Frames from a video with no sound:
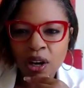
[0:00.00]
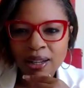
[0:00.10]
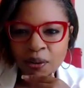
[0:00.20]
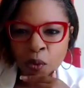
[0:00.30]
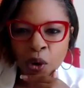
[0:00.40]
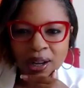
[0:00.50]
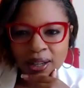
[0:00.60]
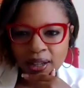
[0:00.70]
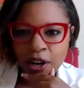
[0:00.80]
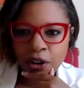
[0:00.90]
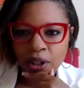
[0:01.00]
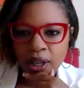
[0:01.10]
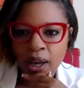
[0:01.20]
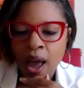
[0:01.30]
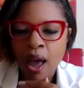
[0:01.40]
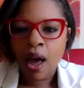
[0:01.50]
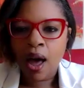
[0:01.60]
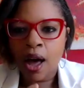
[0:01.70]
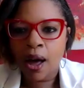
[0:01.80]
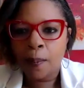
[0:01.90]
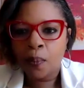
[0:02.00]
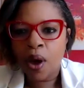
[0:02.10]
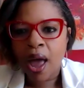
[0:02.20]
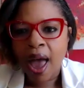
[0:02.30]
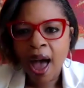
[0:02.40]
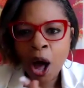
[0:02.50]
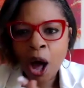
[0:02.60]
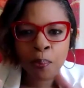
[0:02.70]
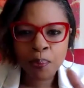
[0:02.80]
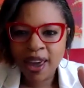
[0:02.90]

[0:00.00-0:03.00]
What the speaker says: more clearly how